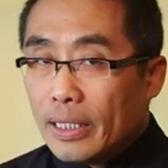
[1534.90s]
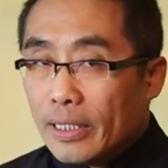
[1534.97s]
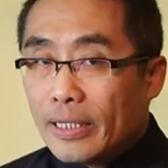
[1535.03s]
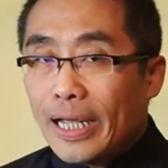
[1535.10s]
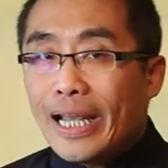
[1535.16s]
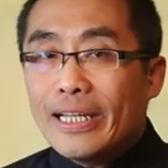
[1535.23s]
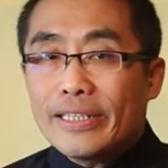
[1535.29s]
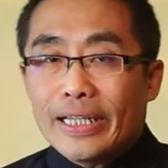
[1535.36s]

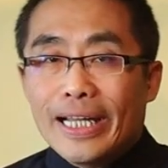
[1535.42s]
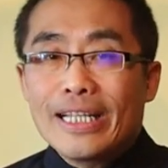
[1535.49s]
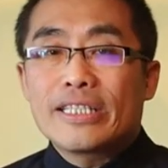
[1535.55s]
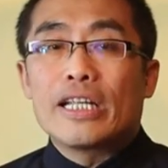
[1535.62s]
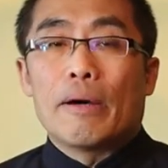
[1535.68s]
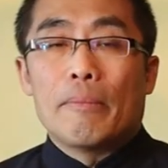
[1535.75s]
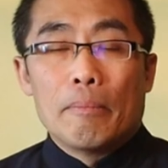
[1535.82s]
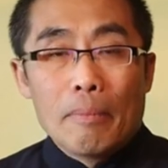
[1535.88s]
This
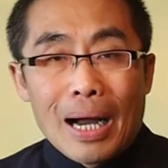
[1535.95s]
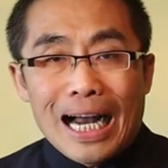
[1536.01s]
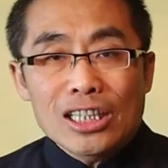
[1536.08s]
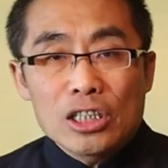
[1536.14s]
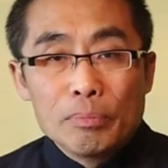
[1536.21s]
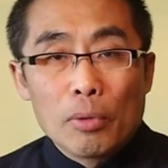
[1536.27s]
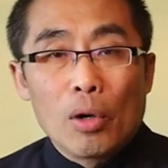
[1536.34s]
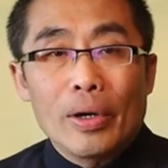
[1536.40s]
is a
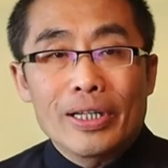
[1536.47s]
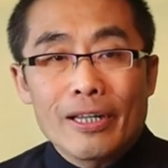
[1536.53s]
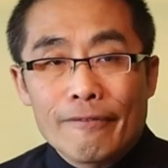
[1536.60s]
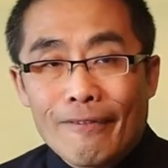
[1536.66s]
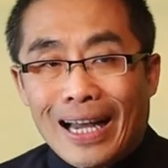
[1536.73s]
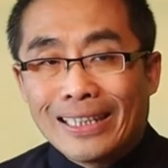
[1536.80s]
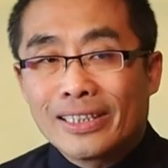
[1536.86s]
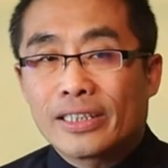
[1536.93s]
much more
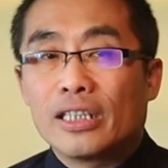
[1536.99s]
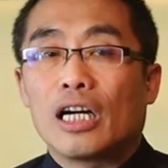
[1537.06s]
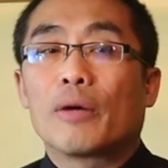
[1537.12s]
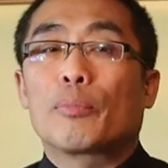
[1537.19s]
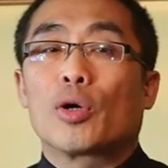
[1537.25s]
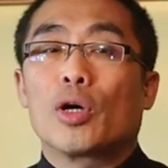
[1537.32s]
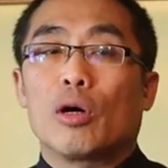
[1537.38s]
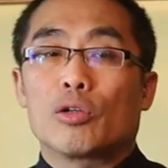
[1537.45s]
advanced
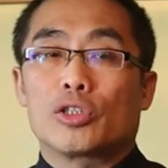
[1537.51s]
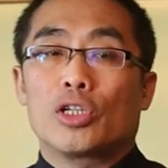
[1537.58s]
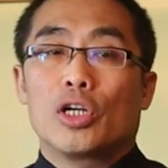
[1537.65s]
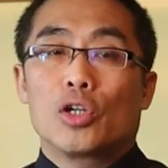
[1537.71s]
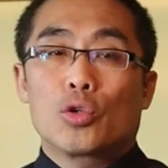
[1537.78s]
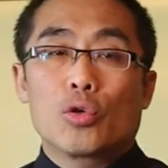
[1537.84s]
approach